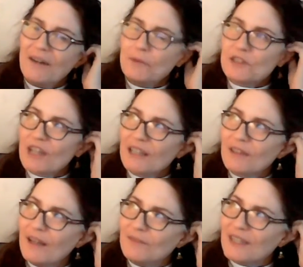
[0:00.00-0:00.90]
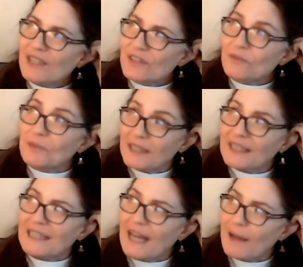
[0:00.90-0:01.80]
which I love because it
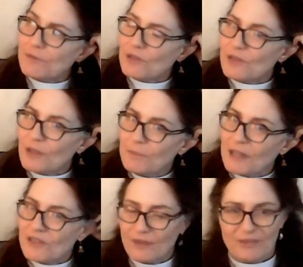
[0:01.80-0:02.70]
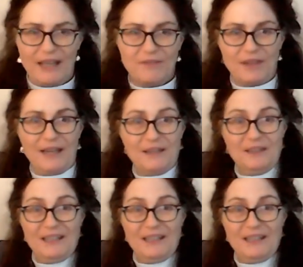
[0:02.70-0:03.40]
really captures so much of life, right?